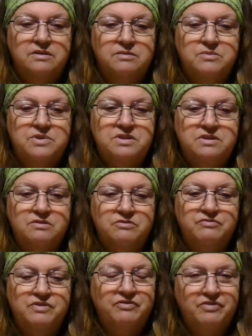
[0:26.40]

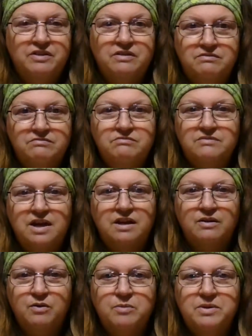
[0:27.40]
I felt kind
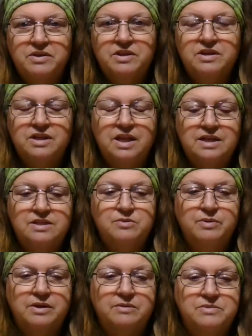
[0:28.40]
of crummy at the end of last
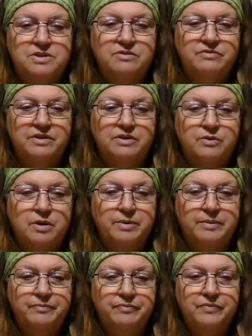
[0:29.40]
week. I'm still feeling
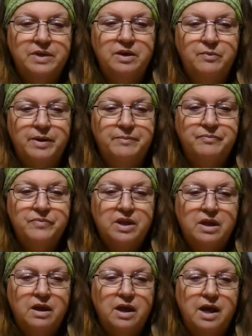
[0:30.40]
crummy. Anyway,
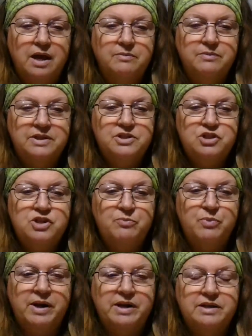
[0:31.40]
let's
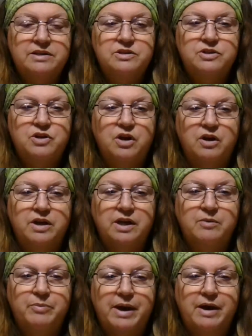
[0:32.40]
jump right into
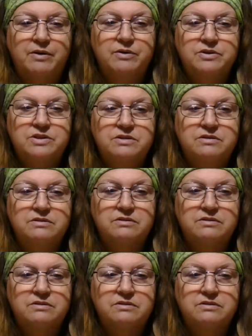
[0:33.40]
talking about